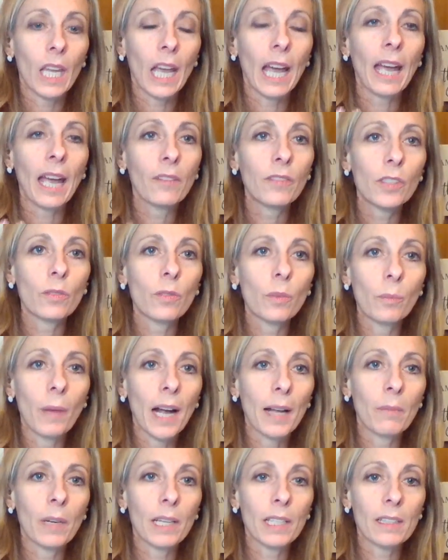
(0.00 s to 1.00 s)
I have to
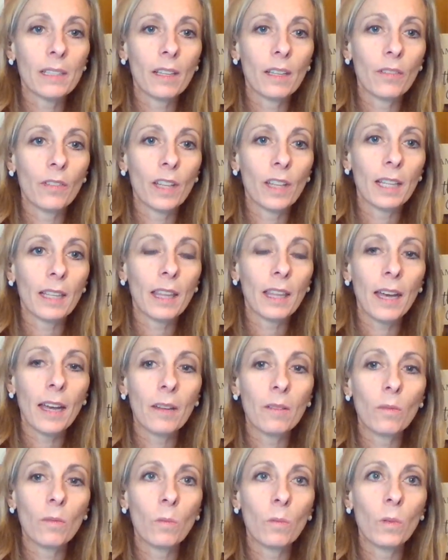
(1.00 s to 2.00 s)
remind myself like
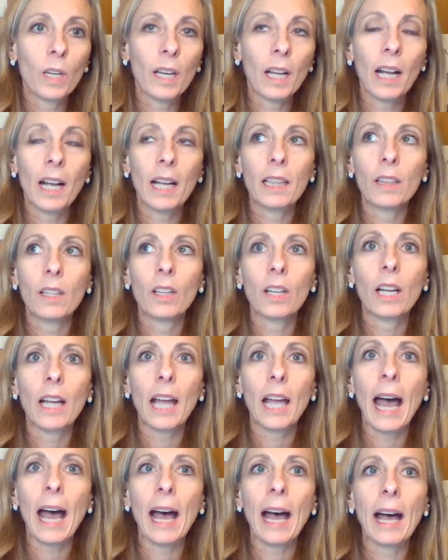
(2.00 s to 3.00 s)
that when I look
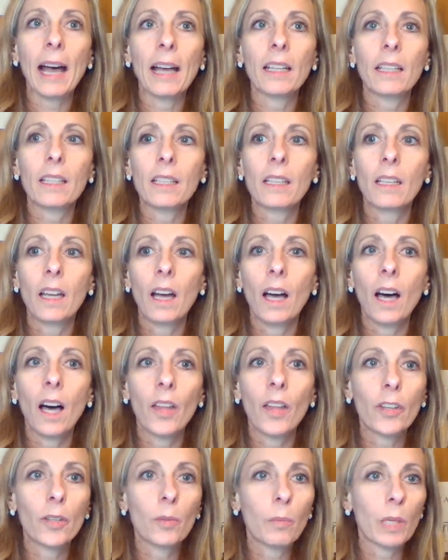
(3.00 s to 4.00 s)
at
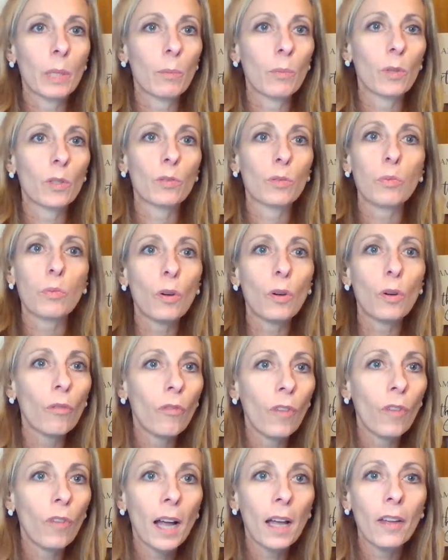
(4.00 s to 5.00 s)
other people's
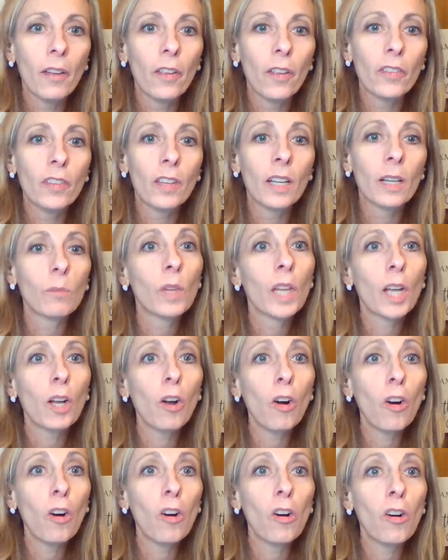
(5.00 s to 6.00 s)
profiles and I'm
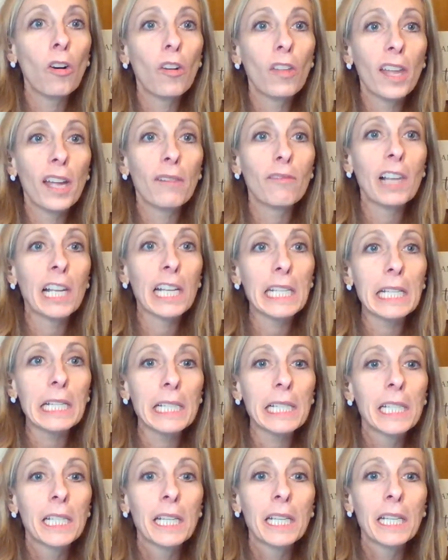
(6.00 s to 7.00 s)
like, oh, they have
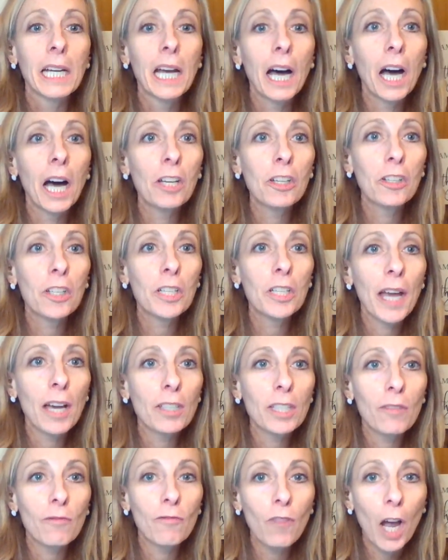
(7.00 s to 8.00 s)
like
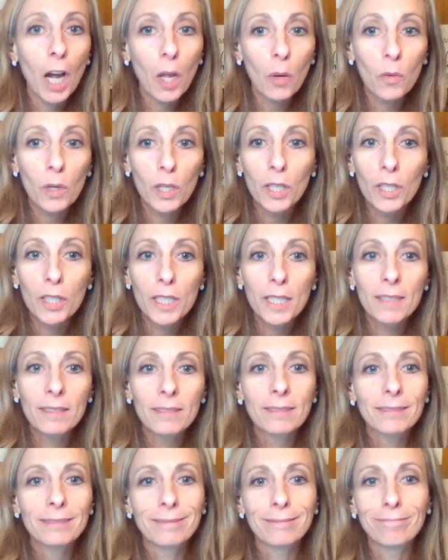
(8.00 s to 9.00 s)
100,000 followers.
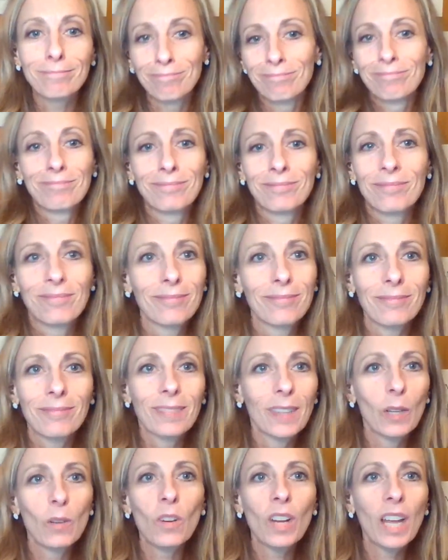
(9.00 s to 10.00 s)

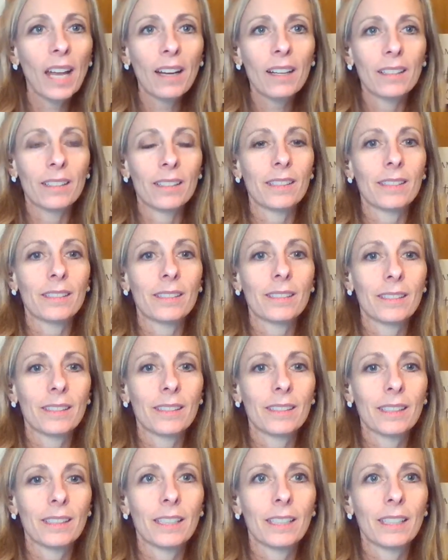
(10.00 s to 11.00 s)
Who cares?
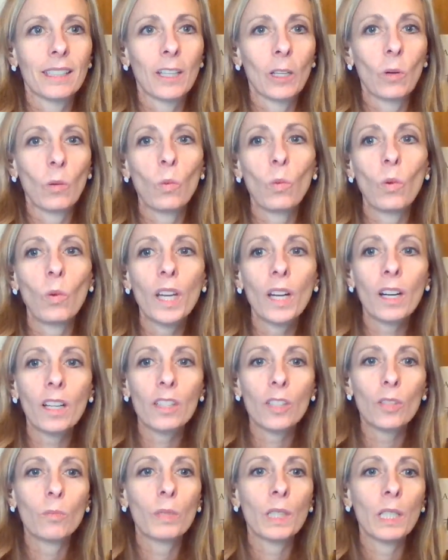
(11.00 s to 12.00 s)
we are
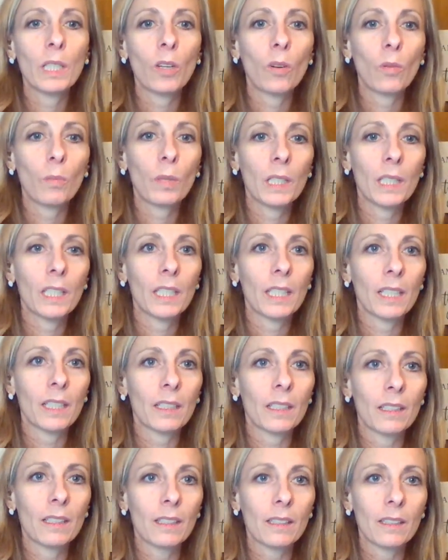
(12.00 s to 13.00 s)
to be
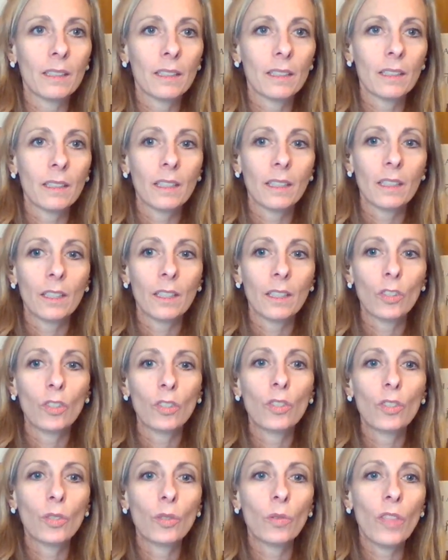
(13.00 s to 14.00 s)
obedient
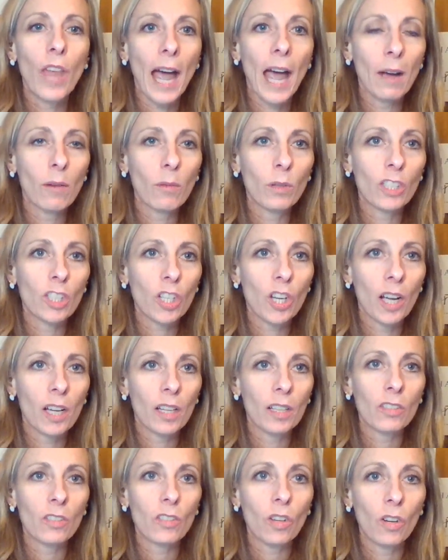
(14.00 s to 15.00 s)
to do that which
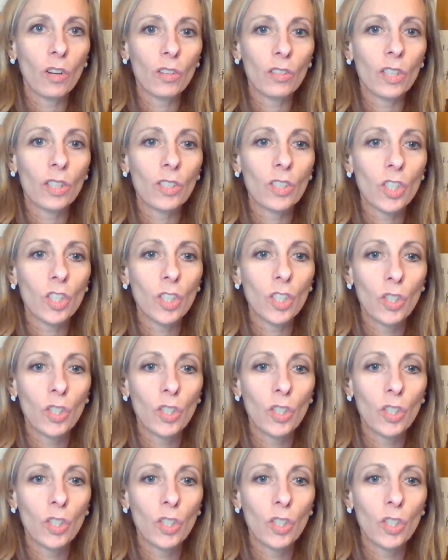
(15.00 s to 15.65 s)
God has called us to